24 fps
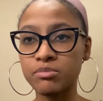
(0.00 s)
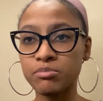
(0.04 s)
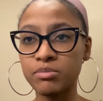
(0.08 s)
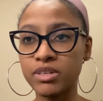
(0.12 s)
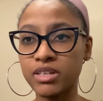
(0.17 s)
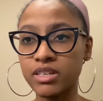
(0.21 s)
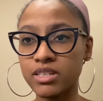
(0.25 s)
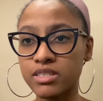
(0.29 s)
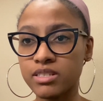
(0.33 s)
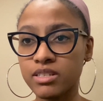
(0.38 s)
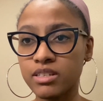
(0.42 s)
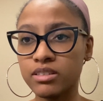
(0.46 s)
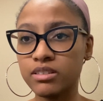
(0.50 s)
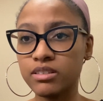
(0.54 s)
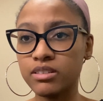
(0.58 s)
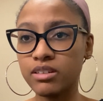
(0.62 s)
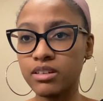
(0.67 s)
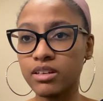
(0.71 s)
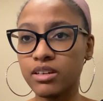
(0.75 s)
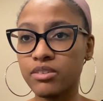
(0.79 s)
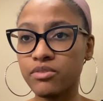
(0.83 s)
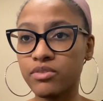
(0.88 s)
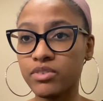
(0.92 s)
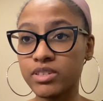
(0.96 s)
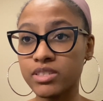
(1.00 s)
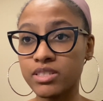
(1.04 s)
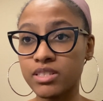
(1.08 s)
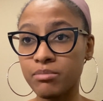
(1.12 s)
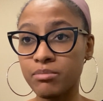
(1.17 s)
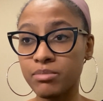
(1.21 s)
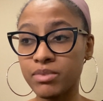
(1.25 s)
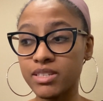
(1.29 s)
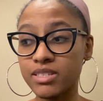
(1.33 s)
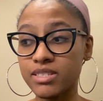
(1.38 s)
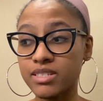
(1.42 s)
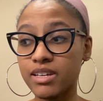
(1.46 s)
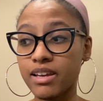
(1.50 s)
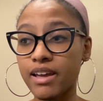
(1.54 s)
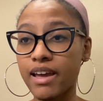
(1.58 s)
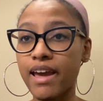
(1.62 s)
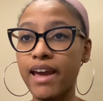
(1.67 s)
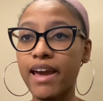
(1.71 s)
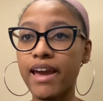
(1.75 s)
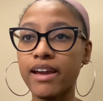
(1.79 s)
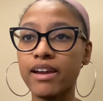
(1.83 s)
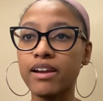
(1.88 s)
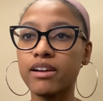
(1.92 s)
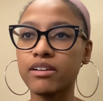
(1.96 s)
because they're looking for something to
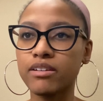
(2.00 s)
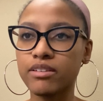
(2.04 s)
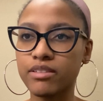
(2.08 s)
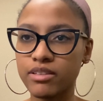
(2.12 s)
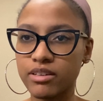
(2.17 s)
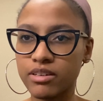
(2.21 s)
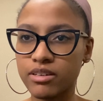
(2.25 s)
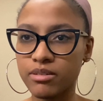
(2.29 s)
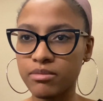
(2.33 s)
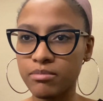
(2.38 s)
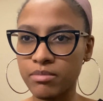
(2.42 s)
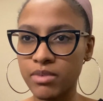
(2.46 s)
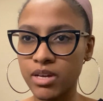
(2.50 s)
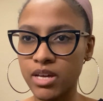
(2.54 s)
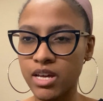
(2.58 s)
anchor them.